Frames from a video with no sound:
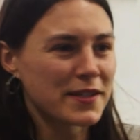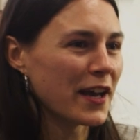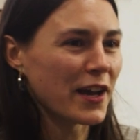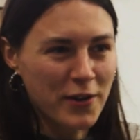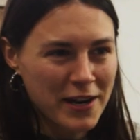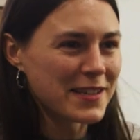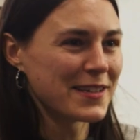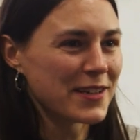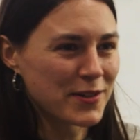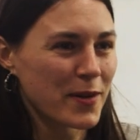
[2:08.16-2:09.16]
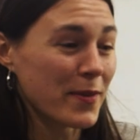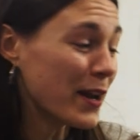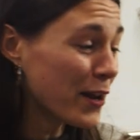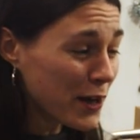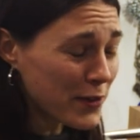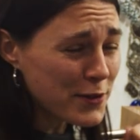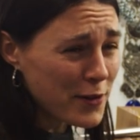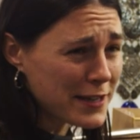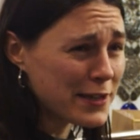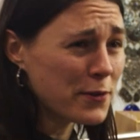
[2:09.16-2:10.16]
are getting crazier. So I'm like, look at this
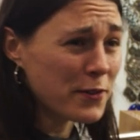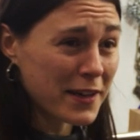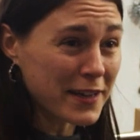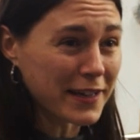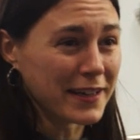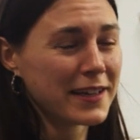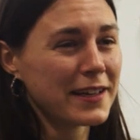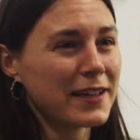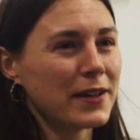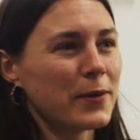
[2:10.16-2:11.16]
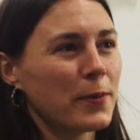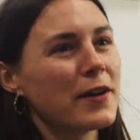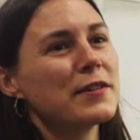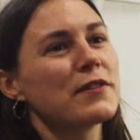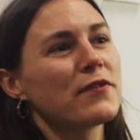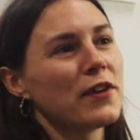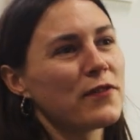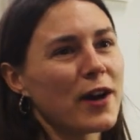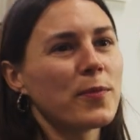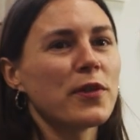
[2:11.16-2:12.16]
crazy new thing. Whereas if they
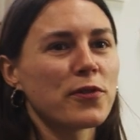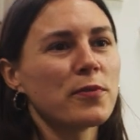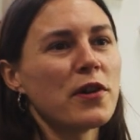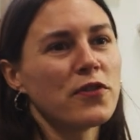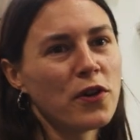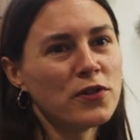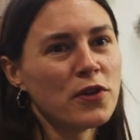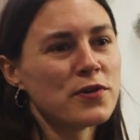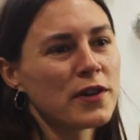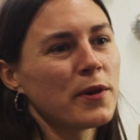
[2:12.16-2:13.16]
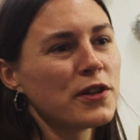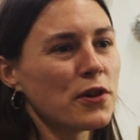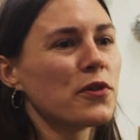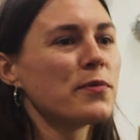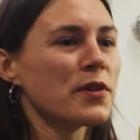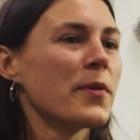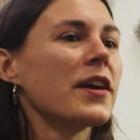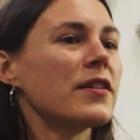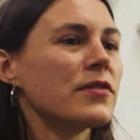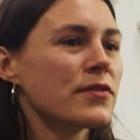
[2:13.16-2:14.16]
found me through my photos, I might show them something
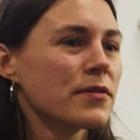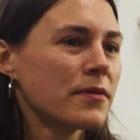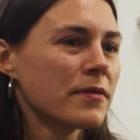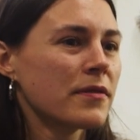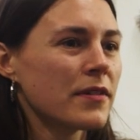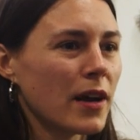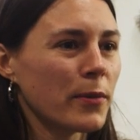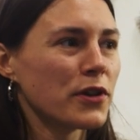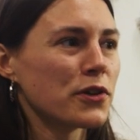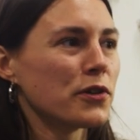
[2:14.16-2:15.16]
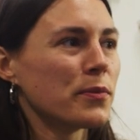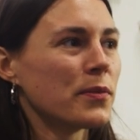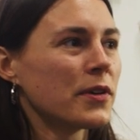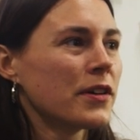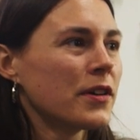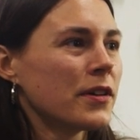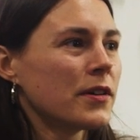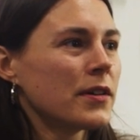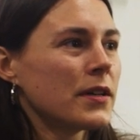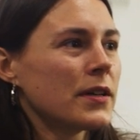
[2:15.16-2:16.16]
else. I might show them
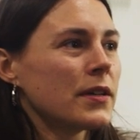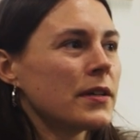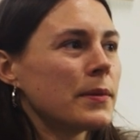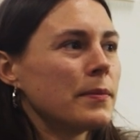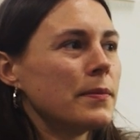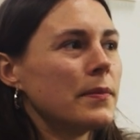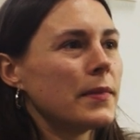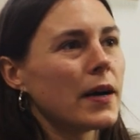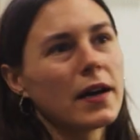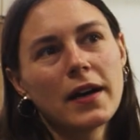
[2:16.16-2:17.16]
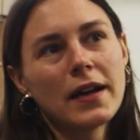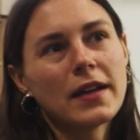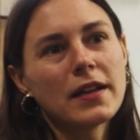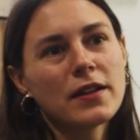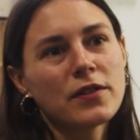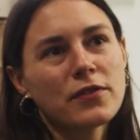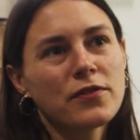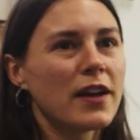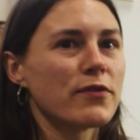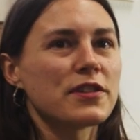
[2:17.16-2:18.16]
my
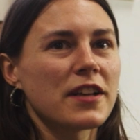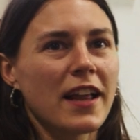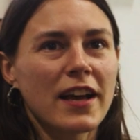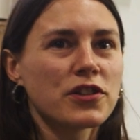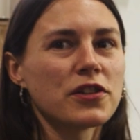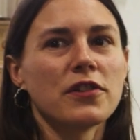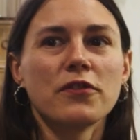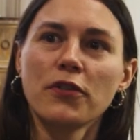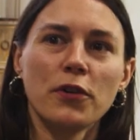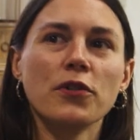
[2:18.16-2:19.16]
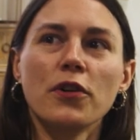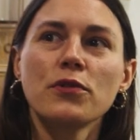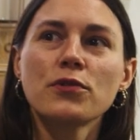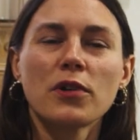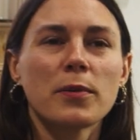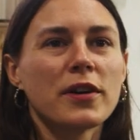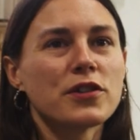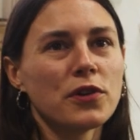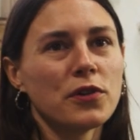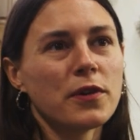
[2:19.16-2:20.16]
favourite selection of photos, or I might
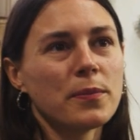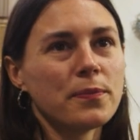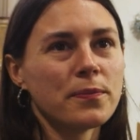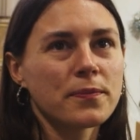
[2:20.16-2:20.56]
show them